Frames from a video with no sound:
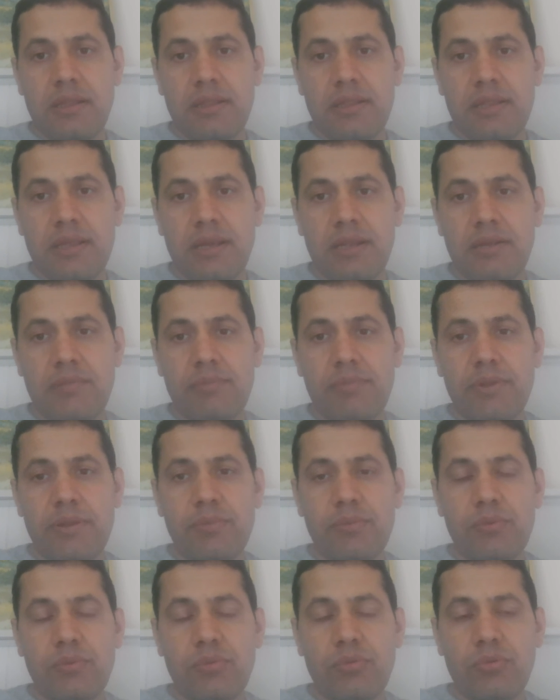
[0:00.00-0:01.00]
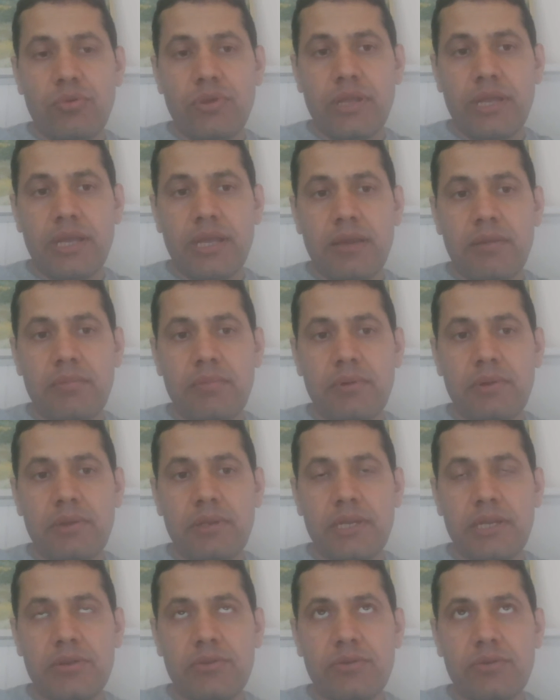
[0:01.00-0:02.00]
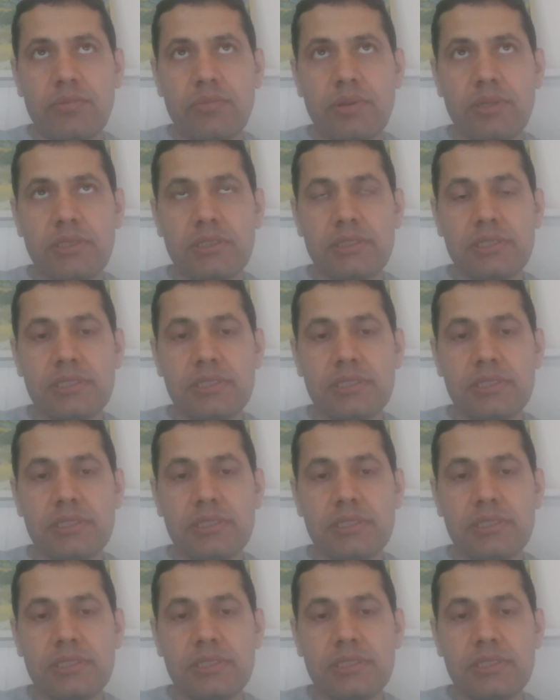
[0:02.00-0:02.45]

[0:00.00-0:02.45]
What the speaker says: that people who have Network Plus